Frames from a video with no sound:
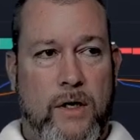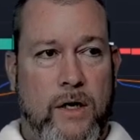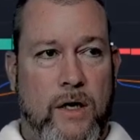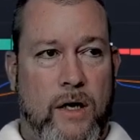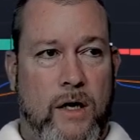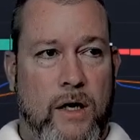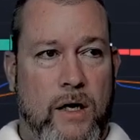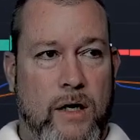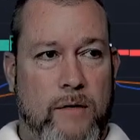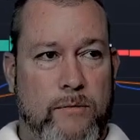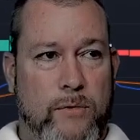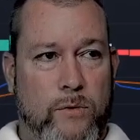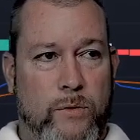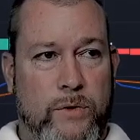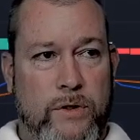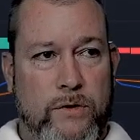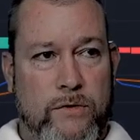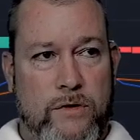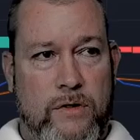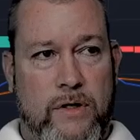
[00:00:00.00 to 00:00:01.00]
But we
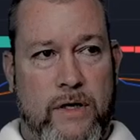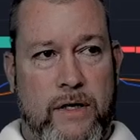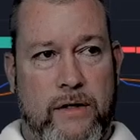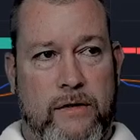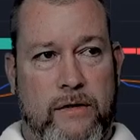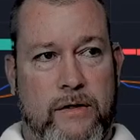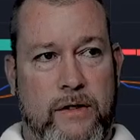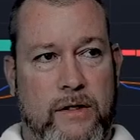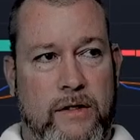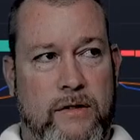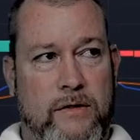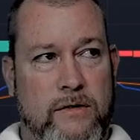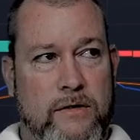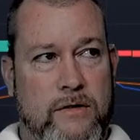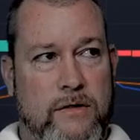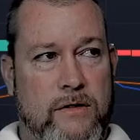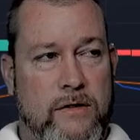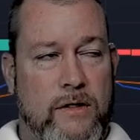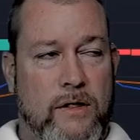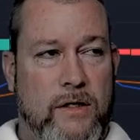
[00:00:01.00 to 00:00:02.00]
use a lot of
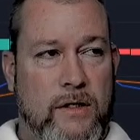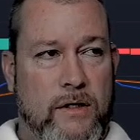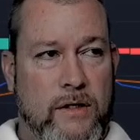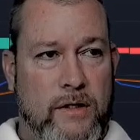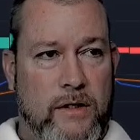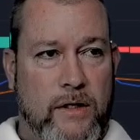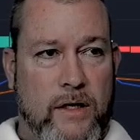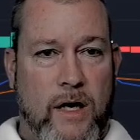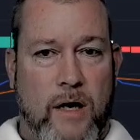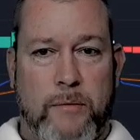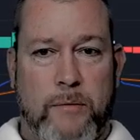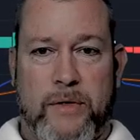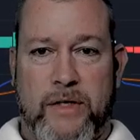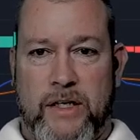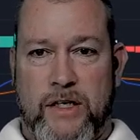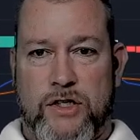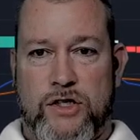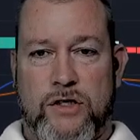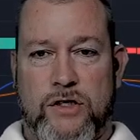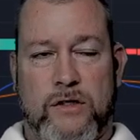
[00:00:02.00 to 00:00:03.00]
things in
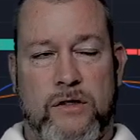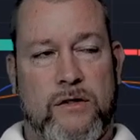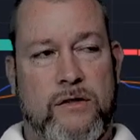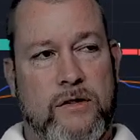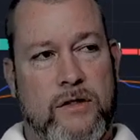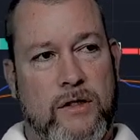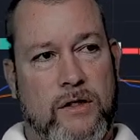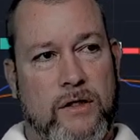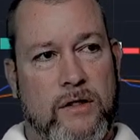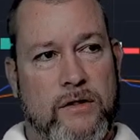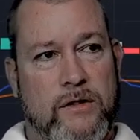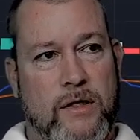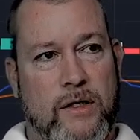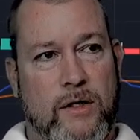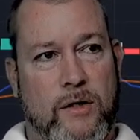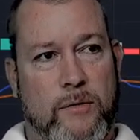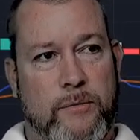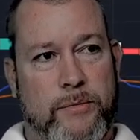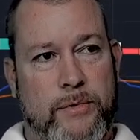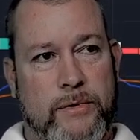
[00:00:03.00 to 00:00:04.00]
combination to
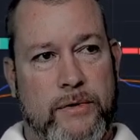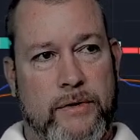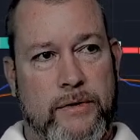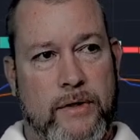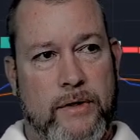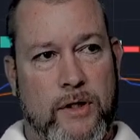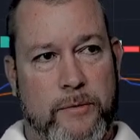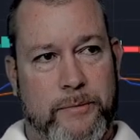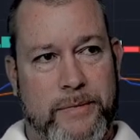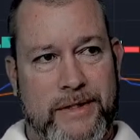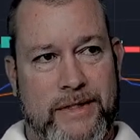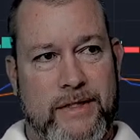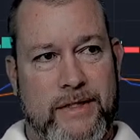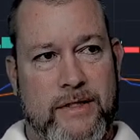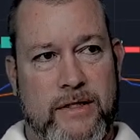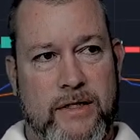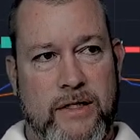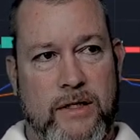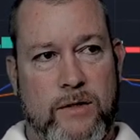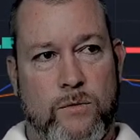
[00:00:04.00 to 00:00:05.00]
help us
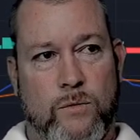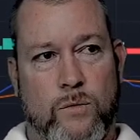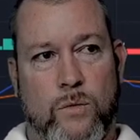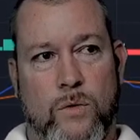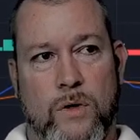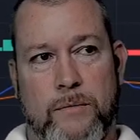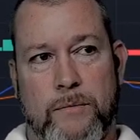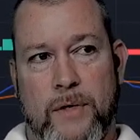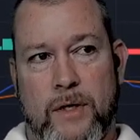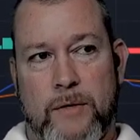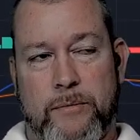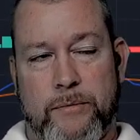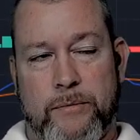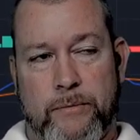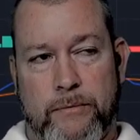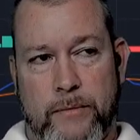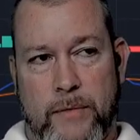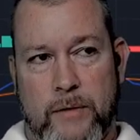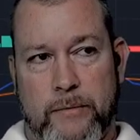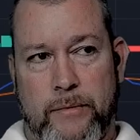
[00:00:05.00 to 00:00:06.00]
see what
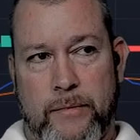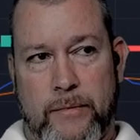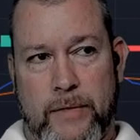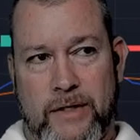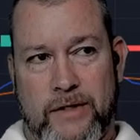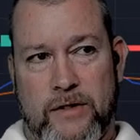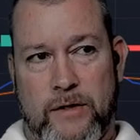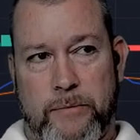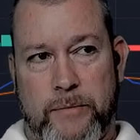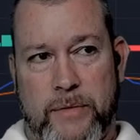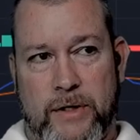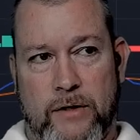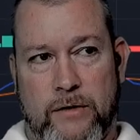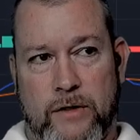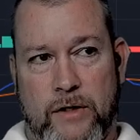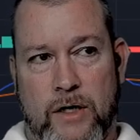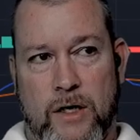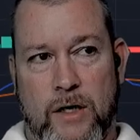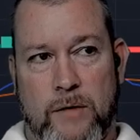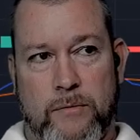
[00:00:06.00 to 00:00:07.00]
might be able
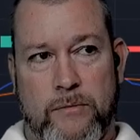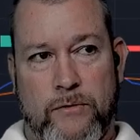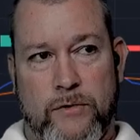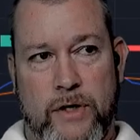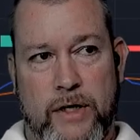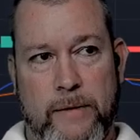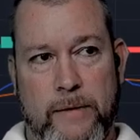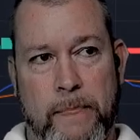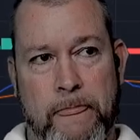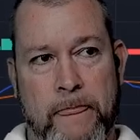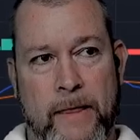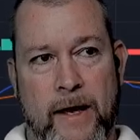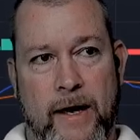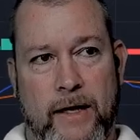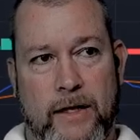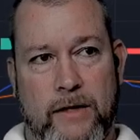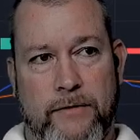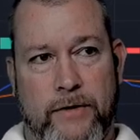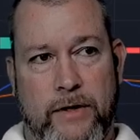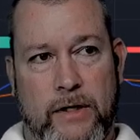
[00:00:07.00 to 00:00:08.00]
to come, right?
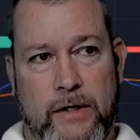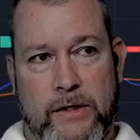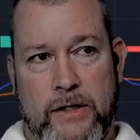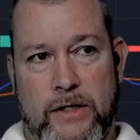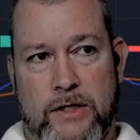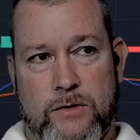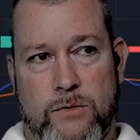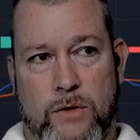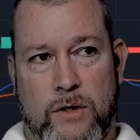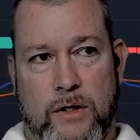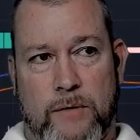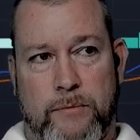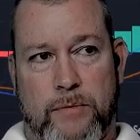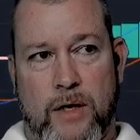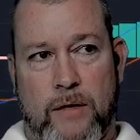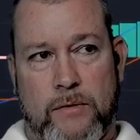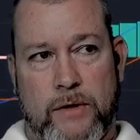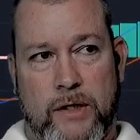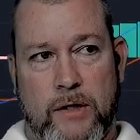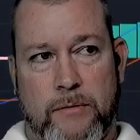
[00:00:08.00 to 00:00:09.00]
At the very least, we're going to
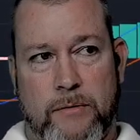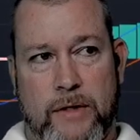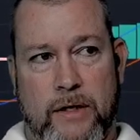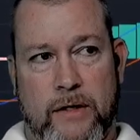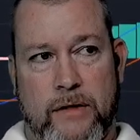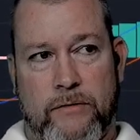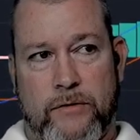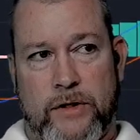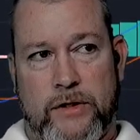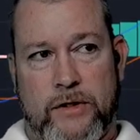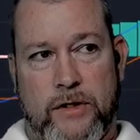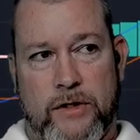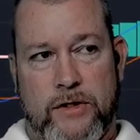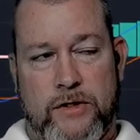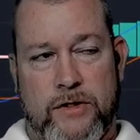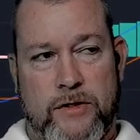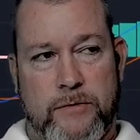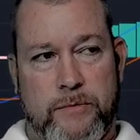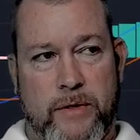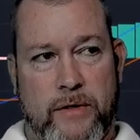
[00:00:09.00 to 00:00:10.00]
probably come down and retouch
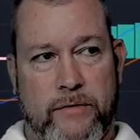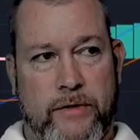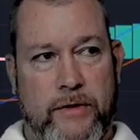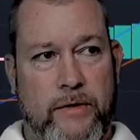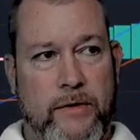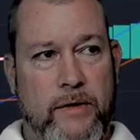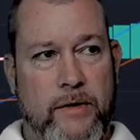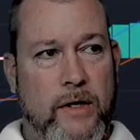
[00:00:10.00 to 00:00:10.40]
this pivot.